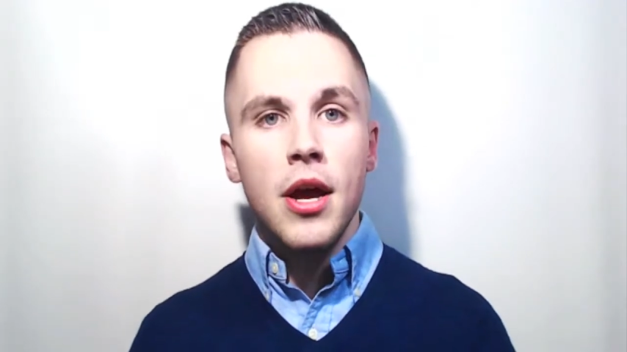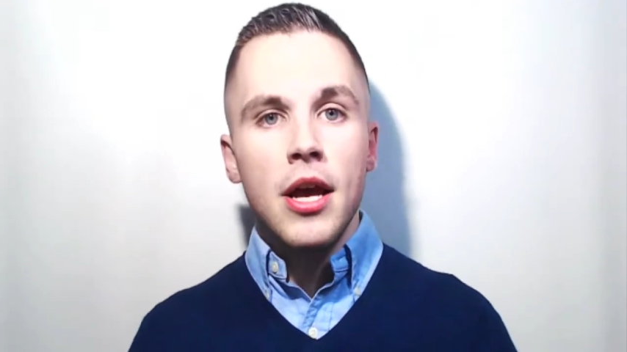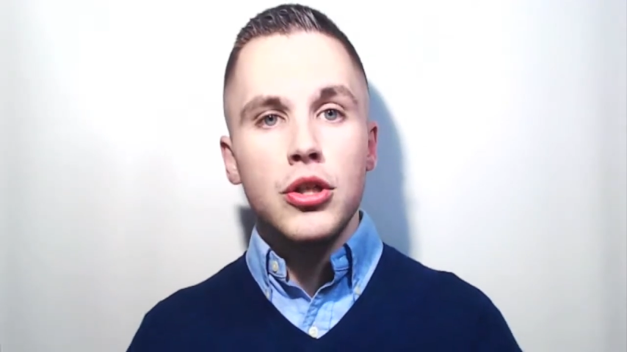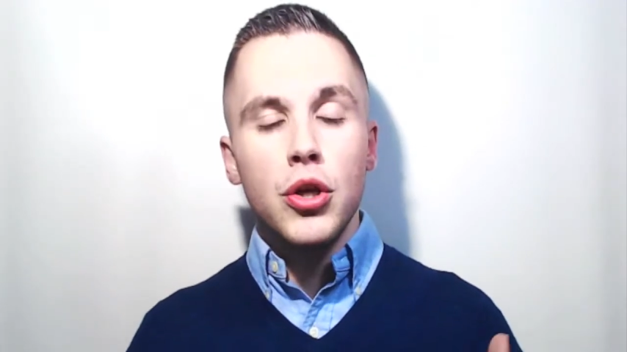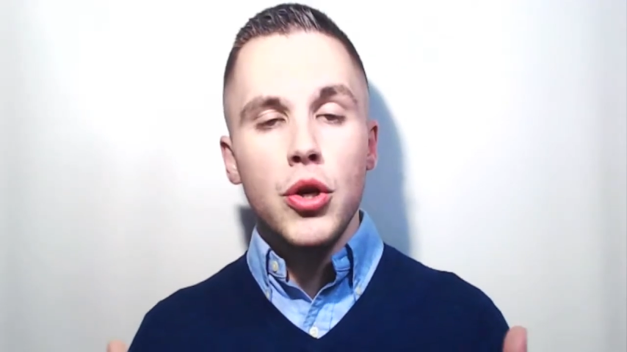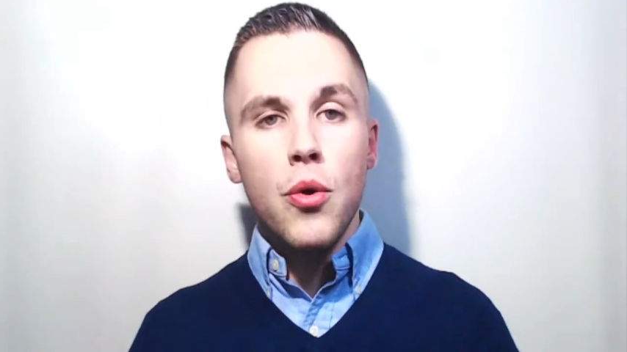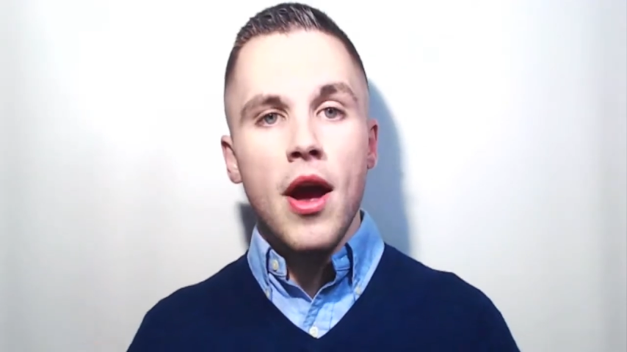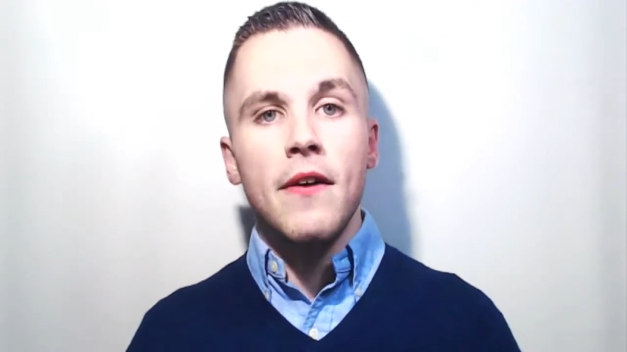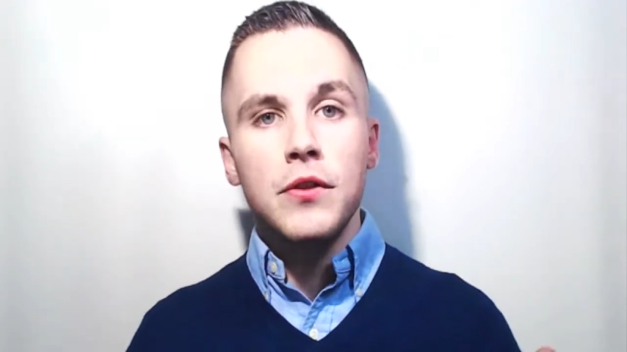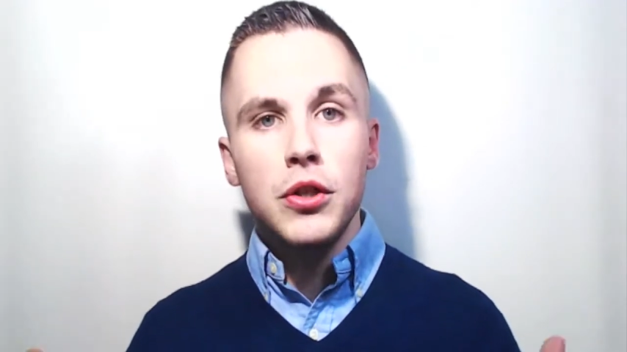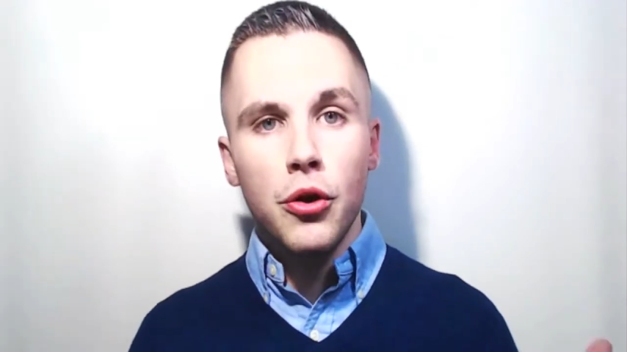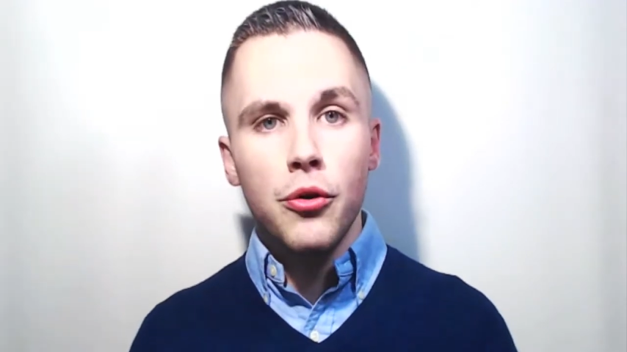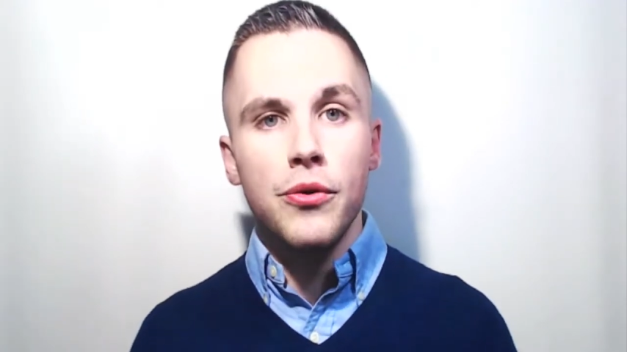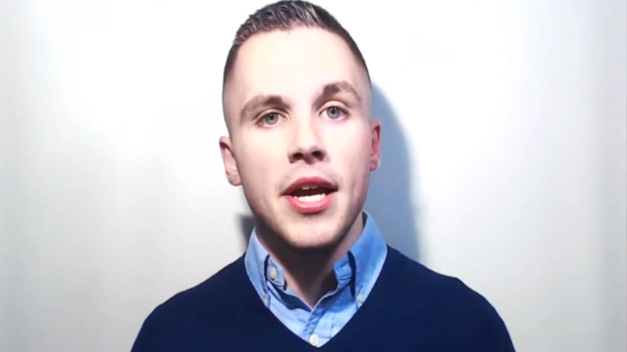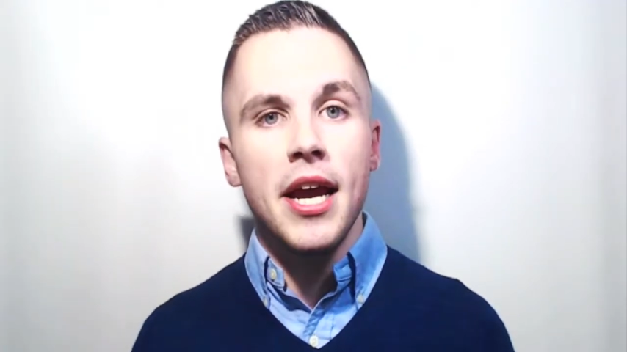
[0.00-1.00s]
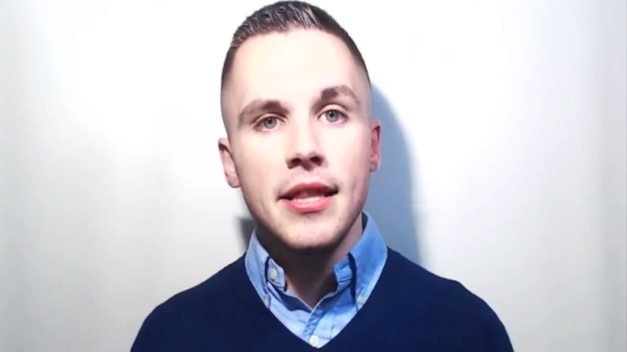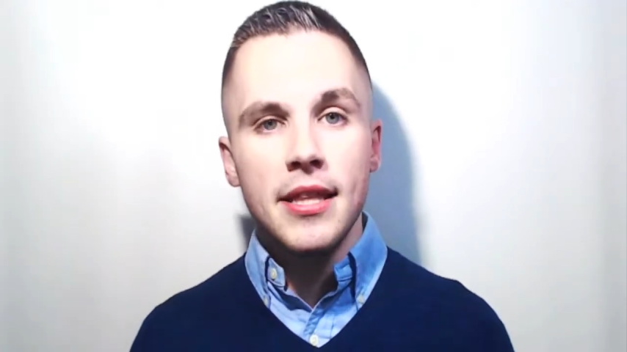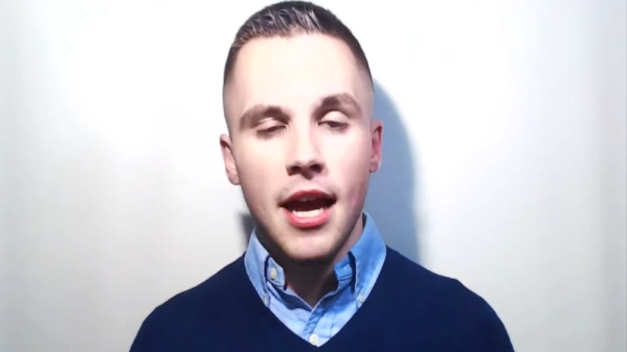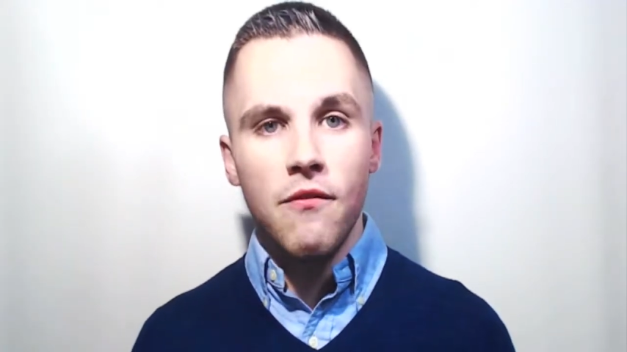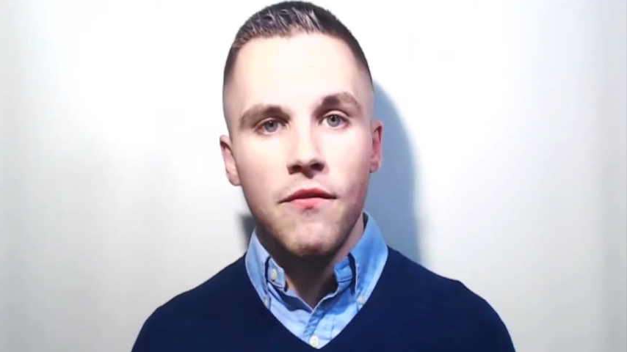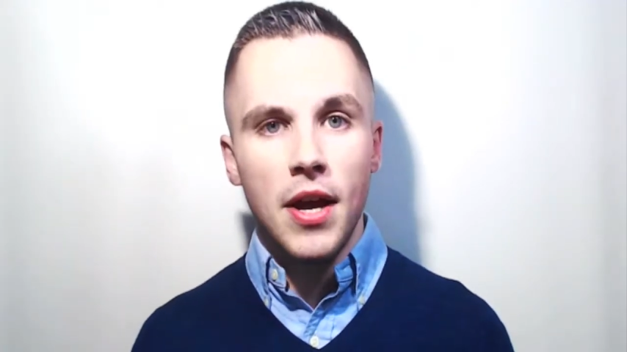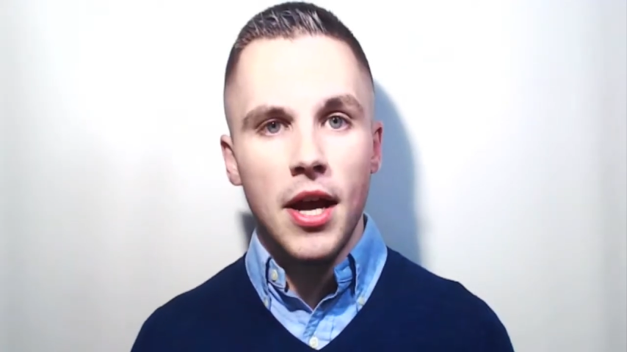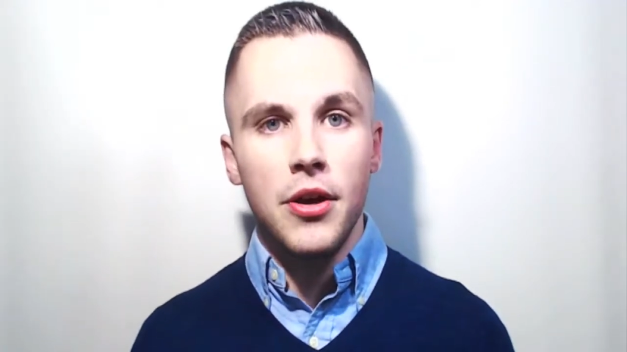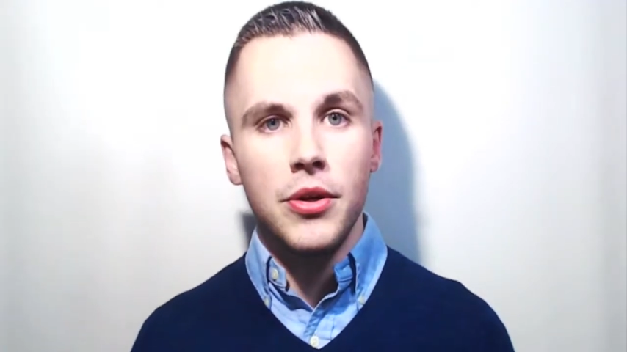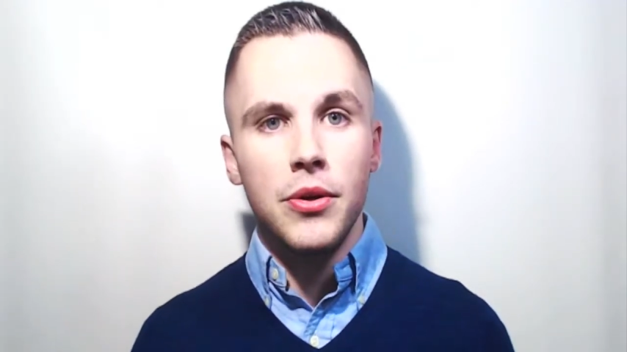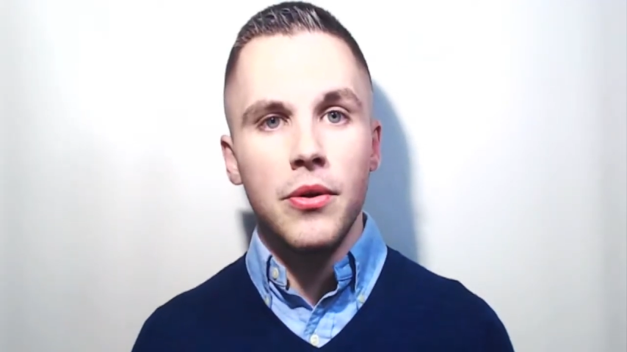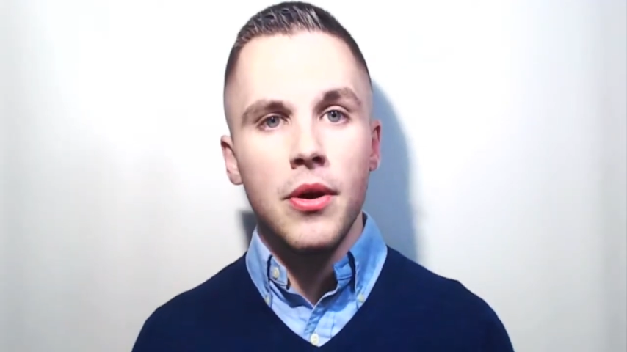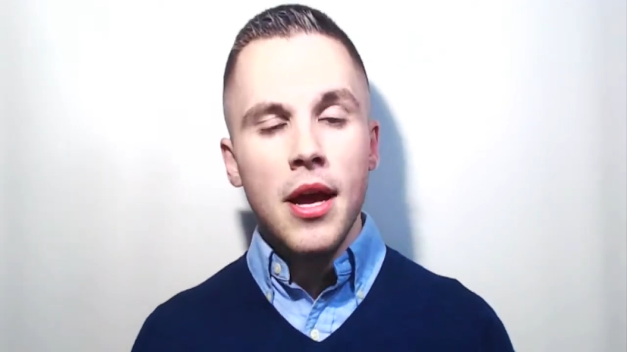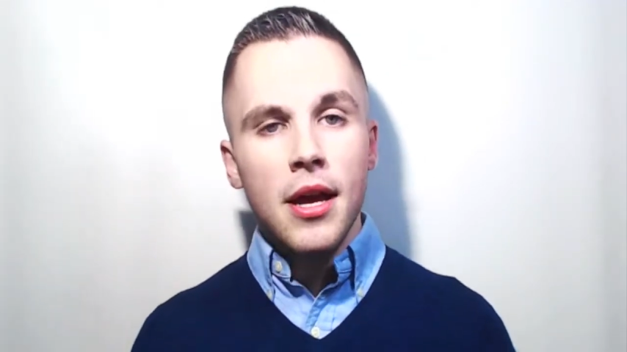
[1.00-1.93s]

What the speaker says: so you have to create that value.